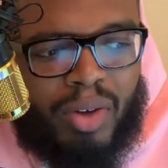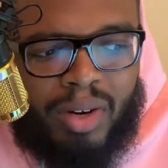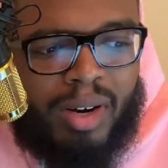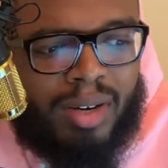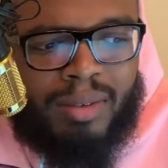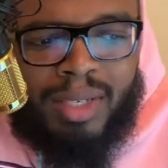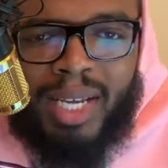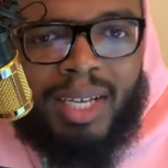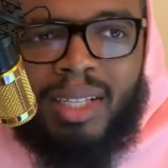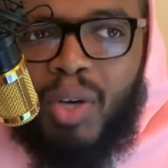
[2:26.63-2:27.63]
your
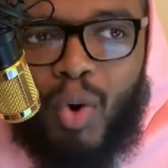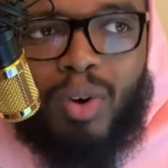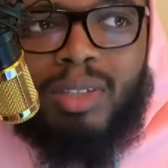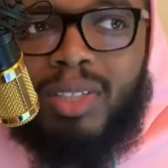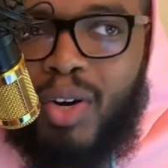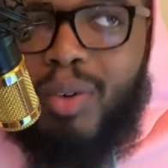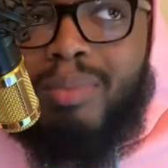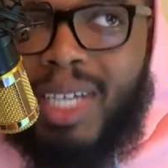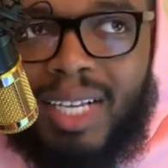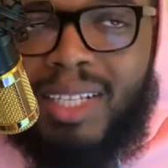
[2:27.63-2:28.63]
daily horoscope
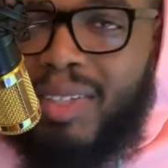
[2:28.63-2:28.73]
telling